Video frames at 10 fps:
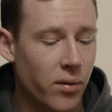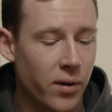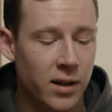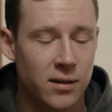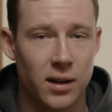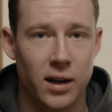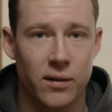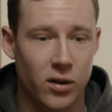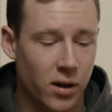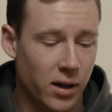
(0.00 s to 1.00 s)
threads that
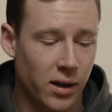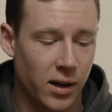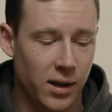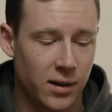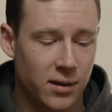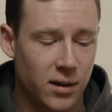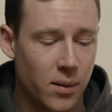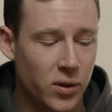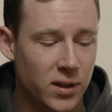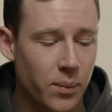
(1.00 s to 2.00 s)
I've got a
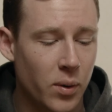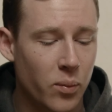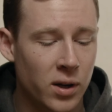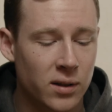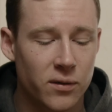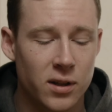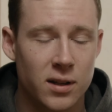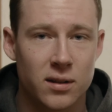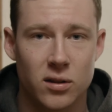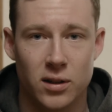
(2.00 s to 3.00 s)
couple step-up rings for
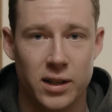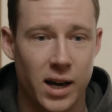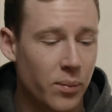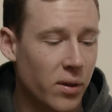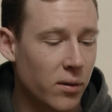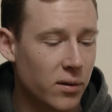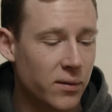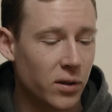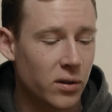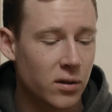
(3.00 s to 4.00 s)
this to adapt those
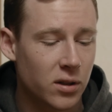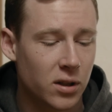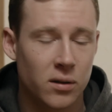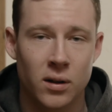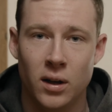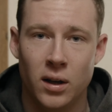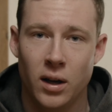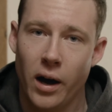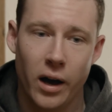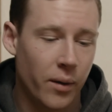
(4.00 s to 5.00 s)
filters to,
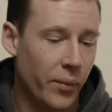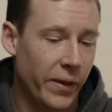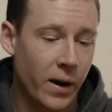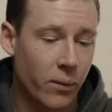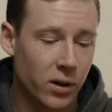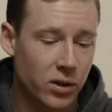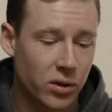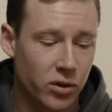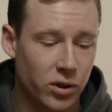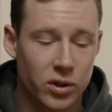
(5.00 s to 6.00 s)
and that
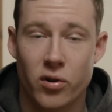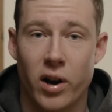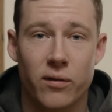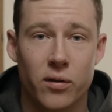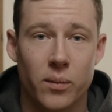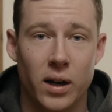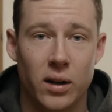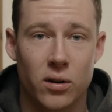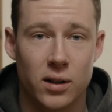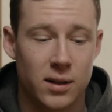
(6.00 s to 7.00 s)
works just great for my
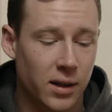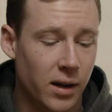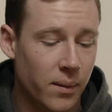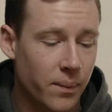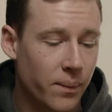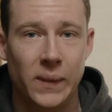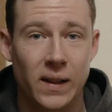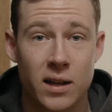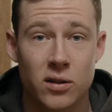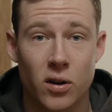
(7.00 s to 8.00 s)
current setup.
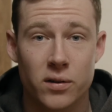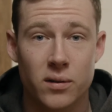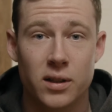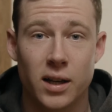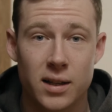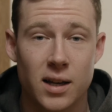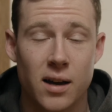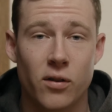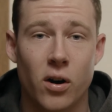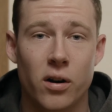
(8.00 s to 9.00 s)
The lens also does
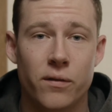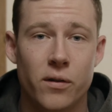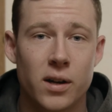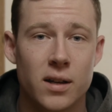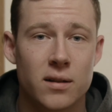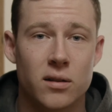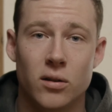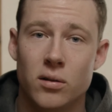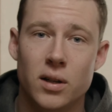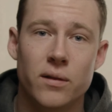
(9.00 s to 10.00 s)
have autofocus,
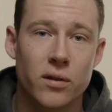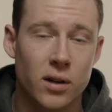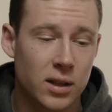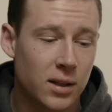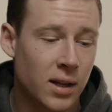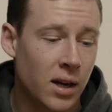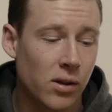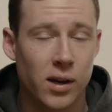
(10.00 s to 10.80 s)
so if you're into that, you